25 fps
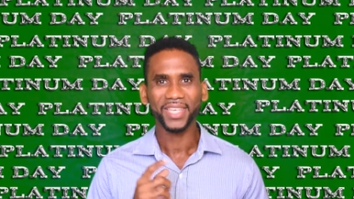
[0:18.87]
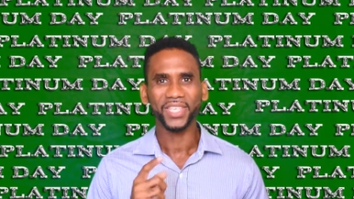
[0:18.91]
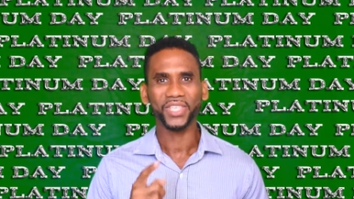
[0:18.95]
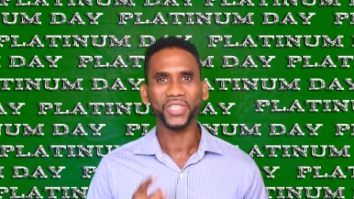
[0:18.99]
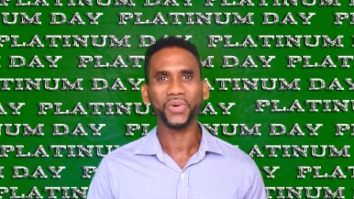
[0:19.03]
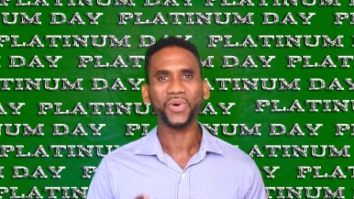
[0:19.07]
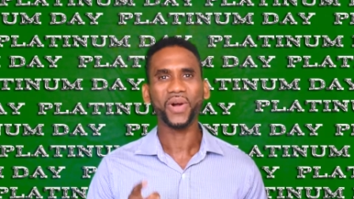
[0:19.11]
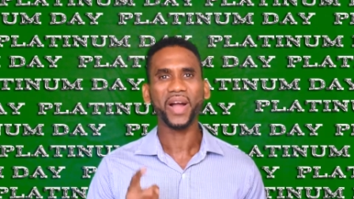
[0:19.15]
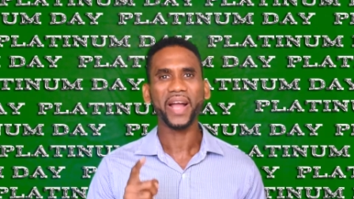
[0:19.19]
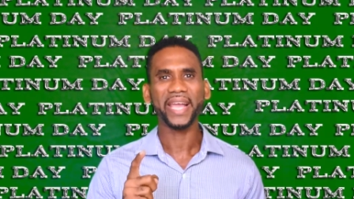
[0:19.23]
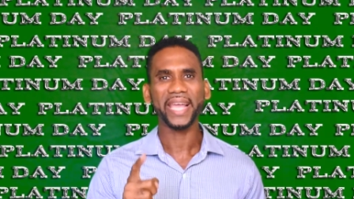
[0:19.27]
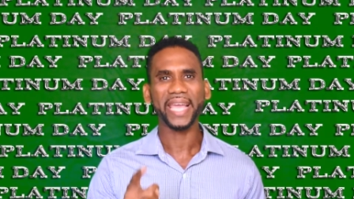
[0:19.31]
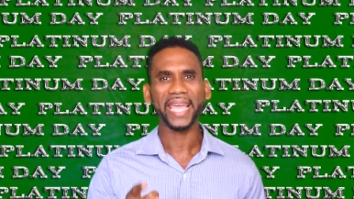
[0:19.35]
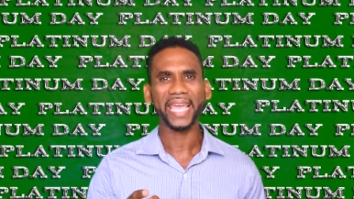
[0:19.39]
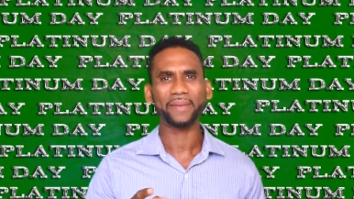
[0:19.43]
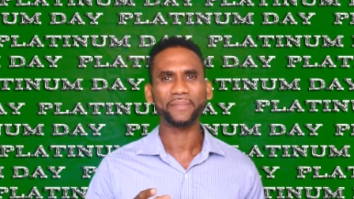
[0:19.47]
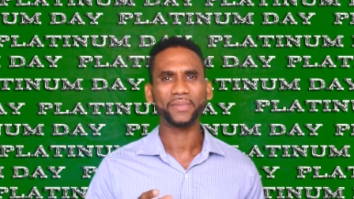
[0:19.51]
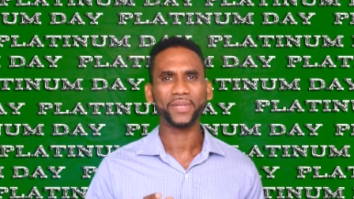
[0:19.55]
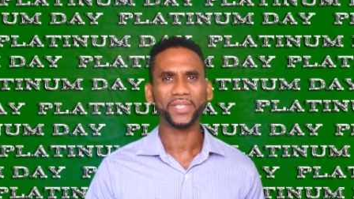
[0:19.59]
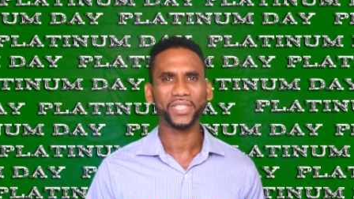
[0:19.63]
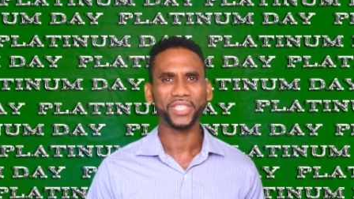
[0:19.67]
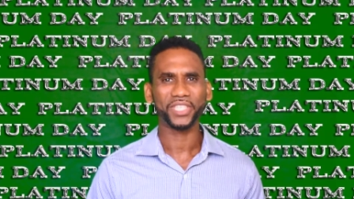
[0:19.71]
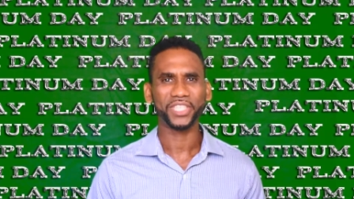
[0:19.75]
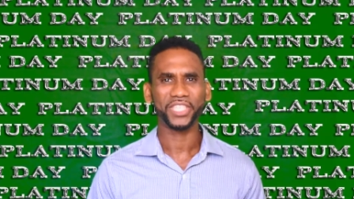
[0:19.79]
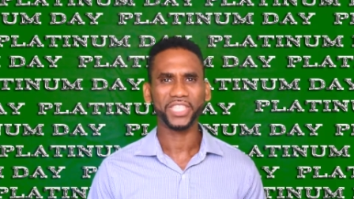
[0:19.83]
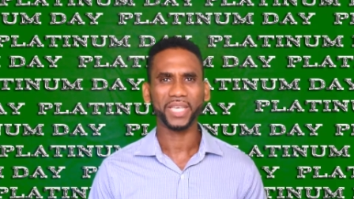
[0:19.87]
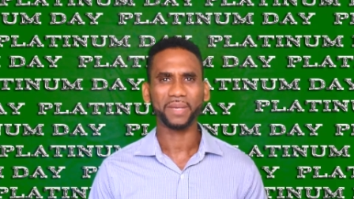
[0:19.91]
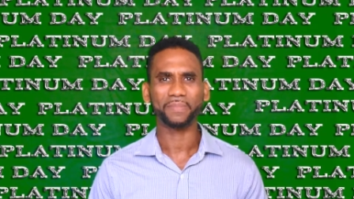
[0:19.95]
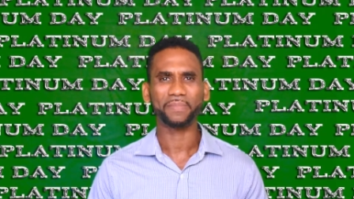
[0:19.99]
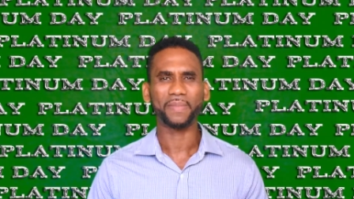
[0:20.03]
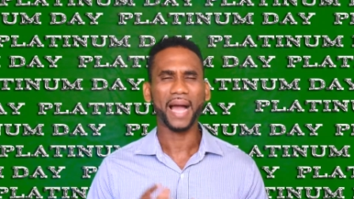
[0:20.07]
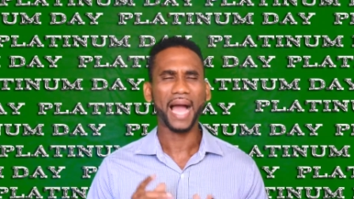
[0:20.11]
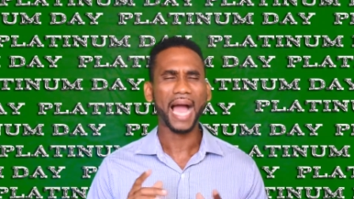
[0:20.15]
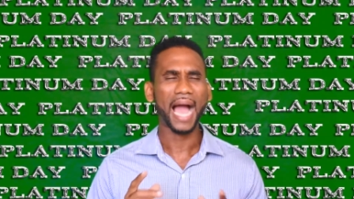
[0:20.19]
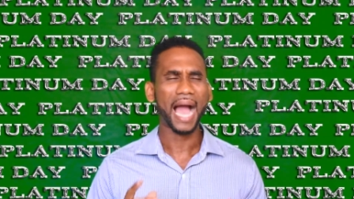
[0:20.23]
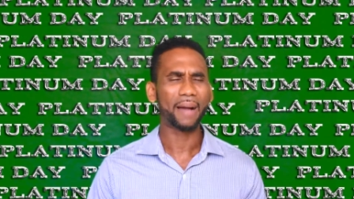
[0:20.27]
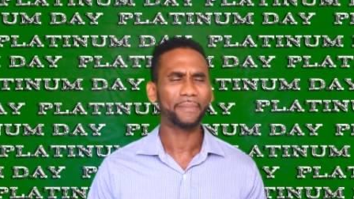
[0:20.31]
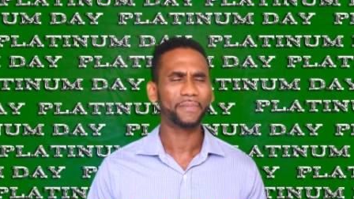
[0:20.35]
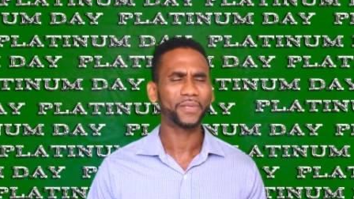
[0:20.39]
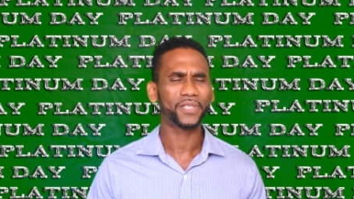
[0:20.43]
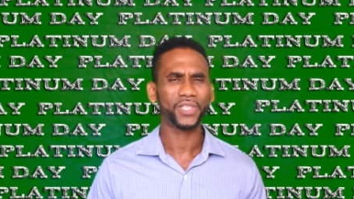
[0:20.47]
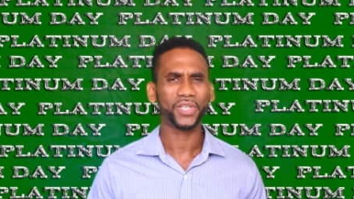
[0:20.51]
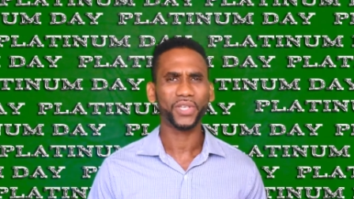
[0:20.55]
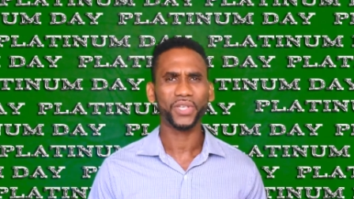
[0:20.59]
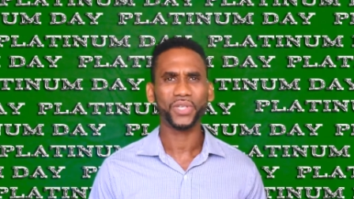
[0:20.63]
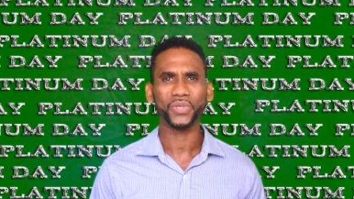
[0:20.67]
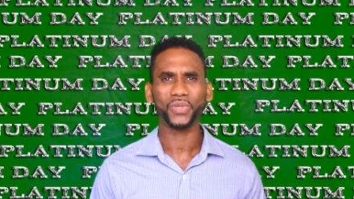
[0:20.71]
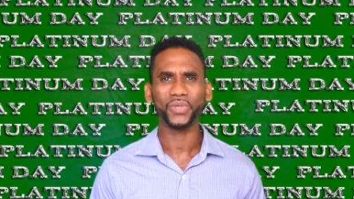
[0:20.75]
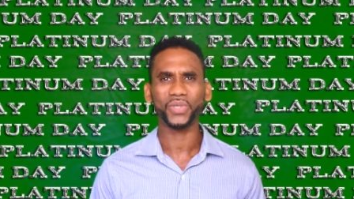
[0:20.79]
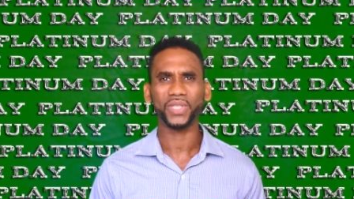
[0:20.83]
you are able to ship
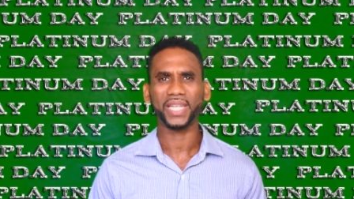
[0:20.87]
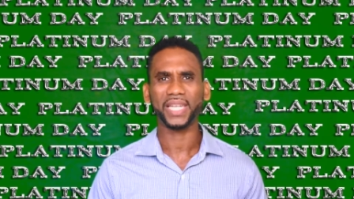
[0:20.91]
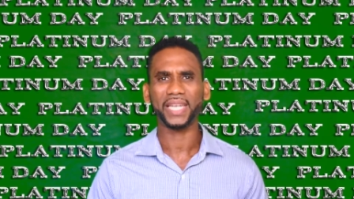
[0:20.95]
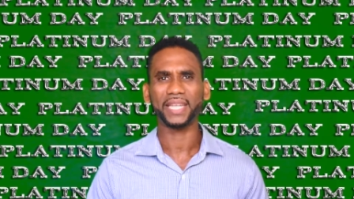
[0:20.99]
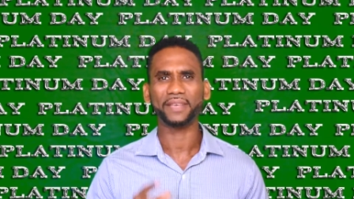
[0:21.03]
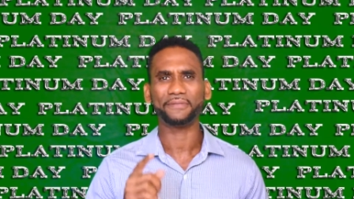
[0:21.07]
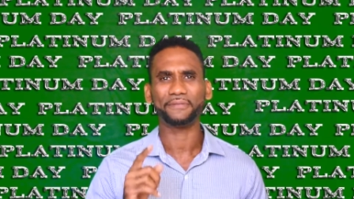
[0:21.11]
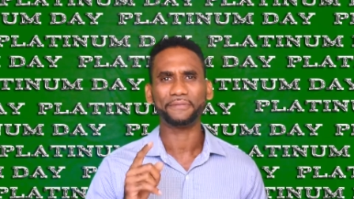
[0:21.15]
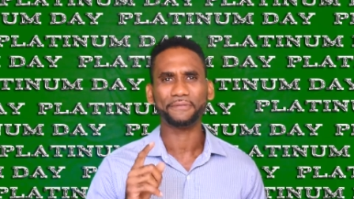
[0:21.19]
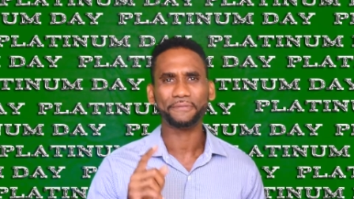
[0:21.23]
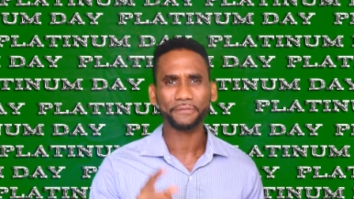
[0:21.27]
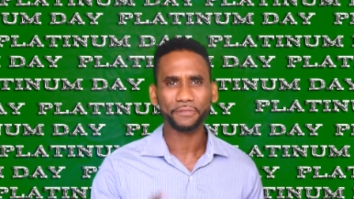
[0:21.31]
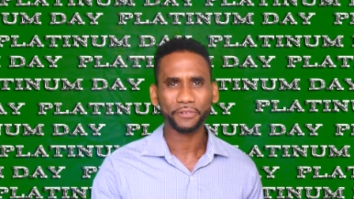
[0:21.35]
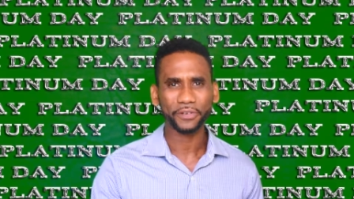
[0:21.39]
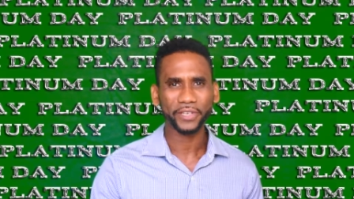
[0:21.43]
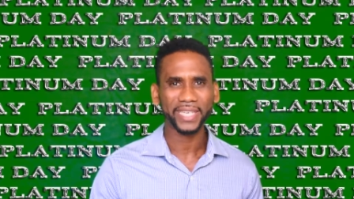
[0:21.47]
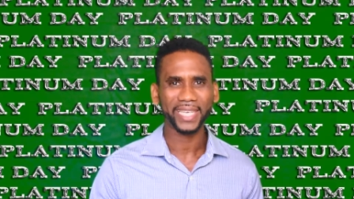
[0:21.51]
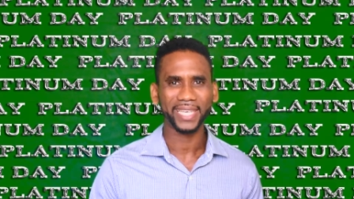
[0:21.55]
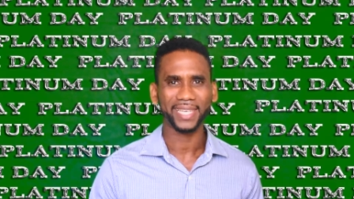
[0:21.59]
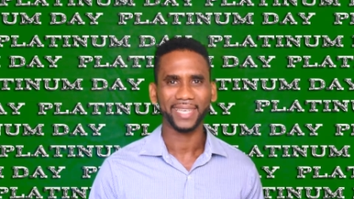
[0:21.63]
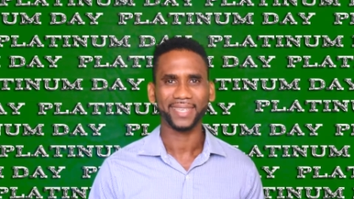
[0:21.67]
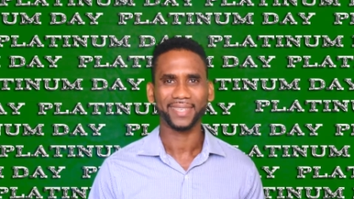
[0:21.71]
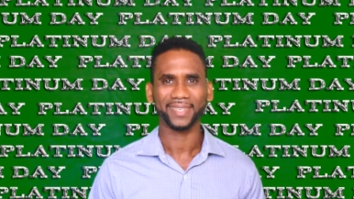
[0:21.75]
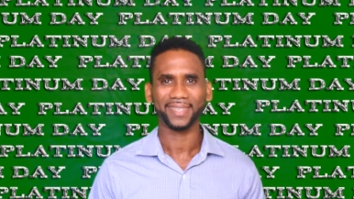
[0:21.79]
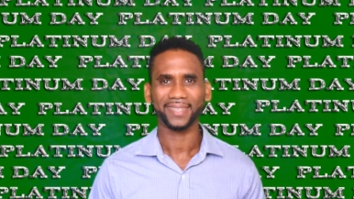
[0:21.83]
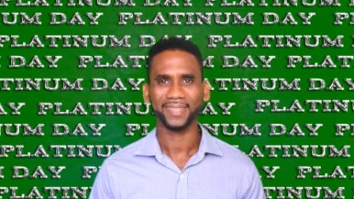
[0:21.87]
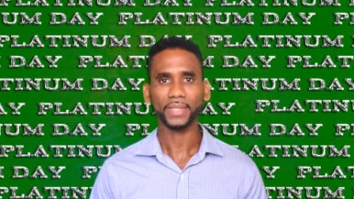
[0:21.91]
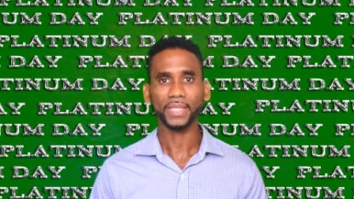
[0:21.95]
absolutely free.